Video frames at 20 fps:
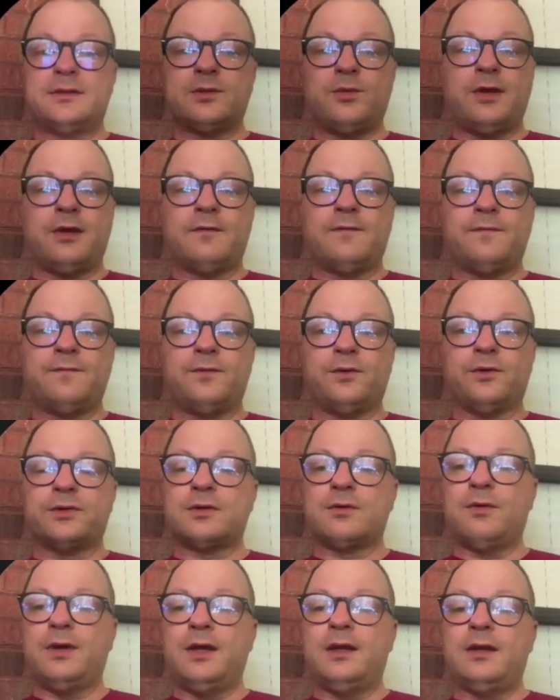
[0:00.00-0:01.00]
we get a full
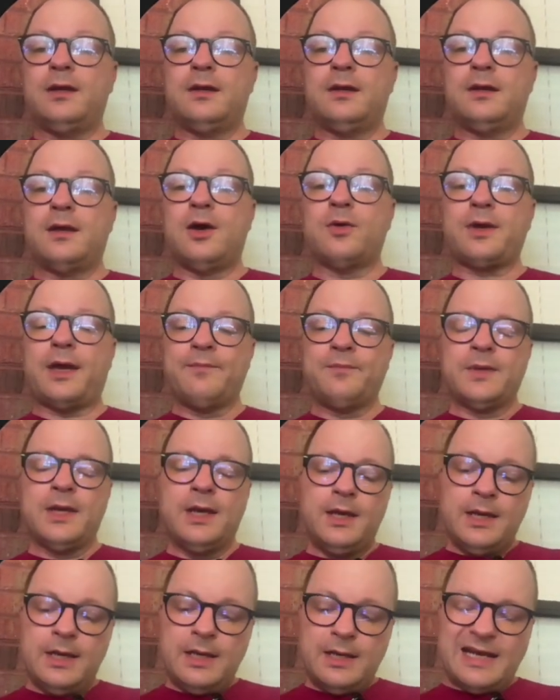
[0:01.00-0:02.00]
screen. Okay,
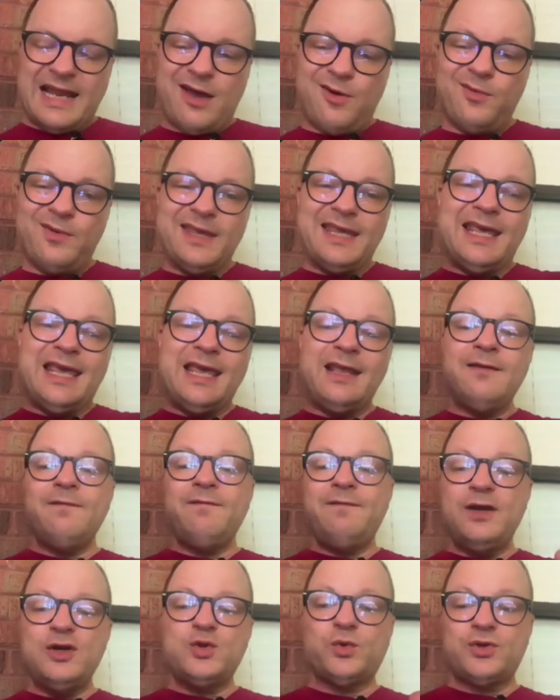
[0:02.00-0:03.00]
now in
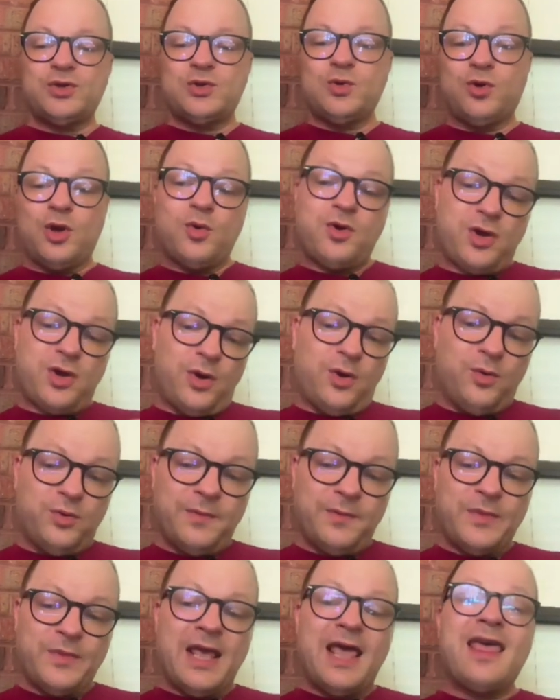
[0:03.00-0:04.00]
Visual Studio
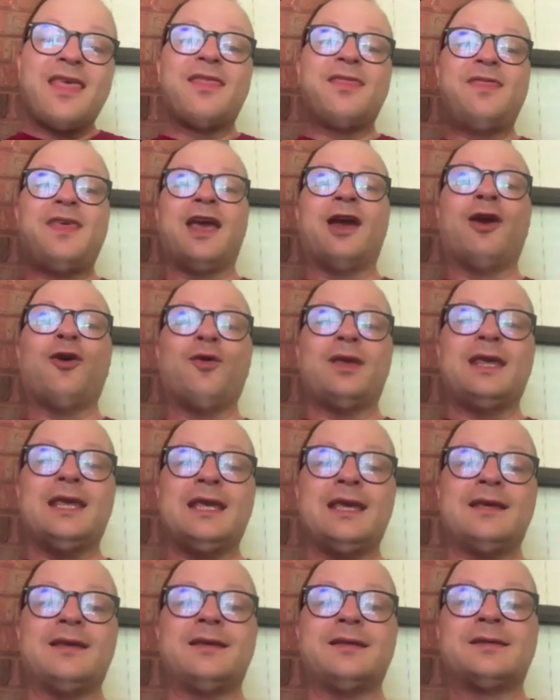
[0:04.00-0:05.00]
Code, there
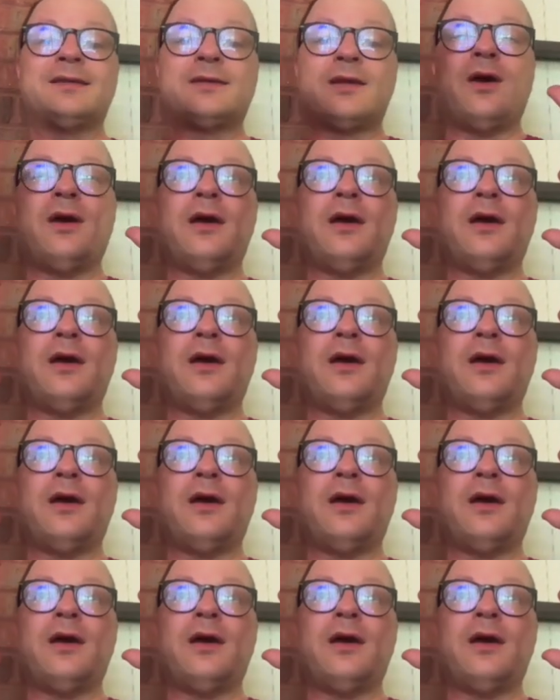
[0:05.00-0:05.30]
is